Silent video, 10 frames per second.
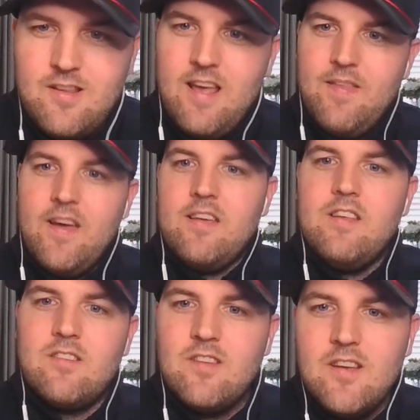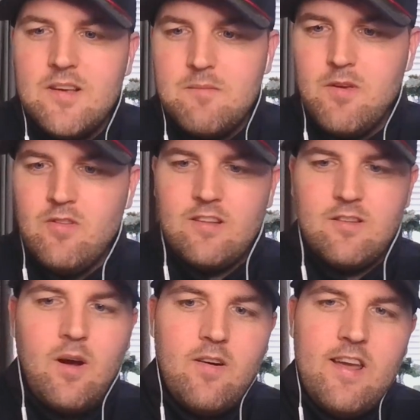And that is music
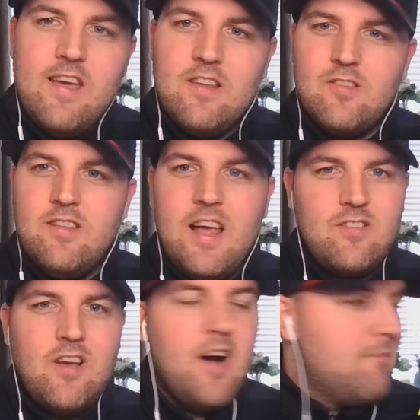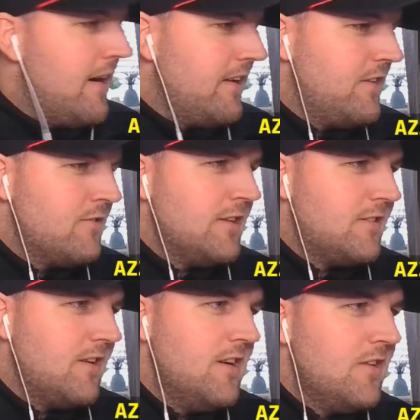to our ears. NASCAR Manager
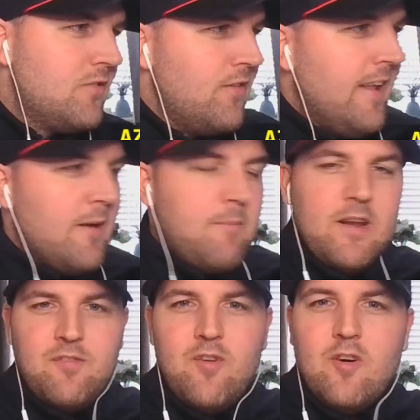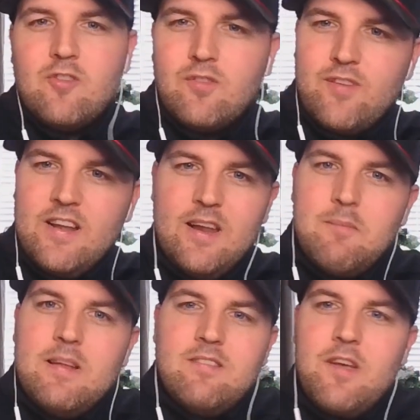returns with a little bit of fun. Something a little
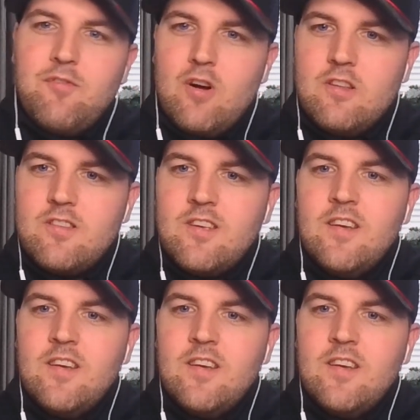bit different.